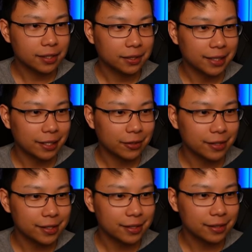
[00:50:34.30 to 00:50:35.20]
need a
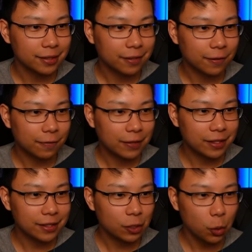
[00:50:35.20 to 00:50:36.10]
Krisk.
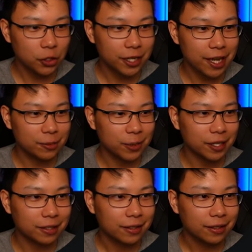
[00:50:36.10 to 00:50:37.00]
Venus. Who would you guys
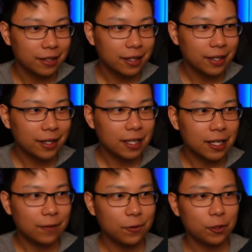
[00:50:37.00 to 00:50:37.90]
pick?
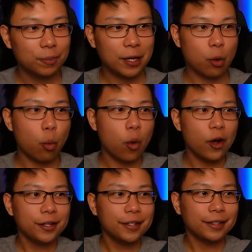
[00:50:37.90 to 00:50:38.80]
If you could pick
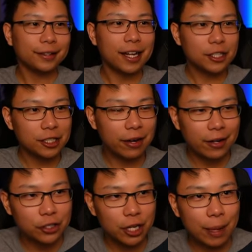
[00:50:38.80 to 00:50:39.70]
one legendary
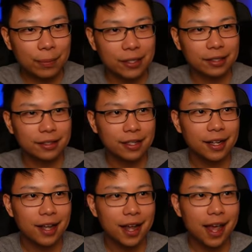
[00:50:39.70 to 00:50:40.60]
champion
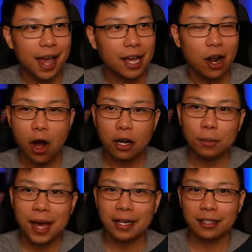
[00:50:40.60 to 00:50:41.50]
and
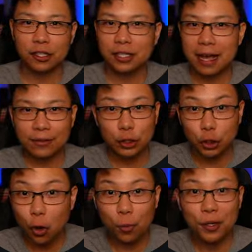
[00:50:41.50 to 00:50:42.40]
automatically just have it
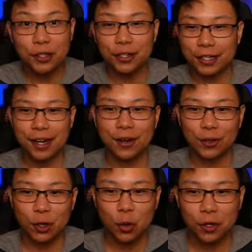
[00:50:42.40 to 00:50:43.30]
show up in your account,
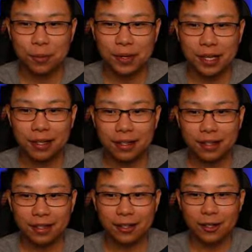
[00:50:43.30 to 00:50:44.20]
who would it be?
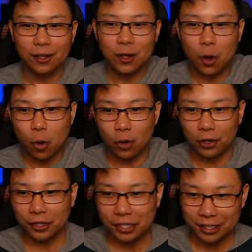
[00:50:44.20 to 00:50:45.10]

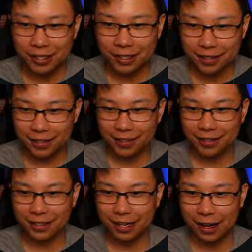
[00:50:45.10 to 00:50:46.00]
Or Gnut?
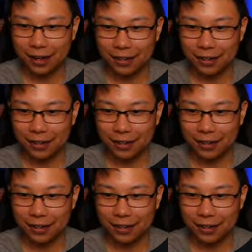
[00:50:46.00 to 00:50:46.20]
Yeah.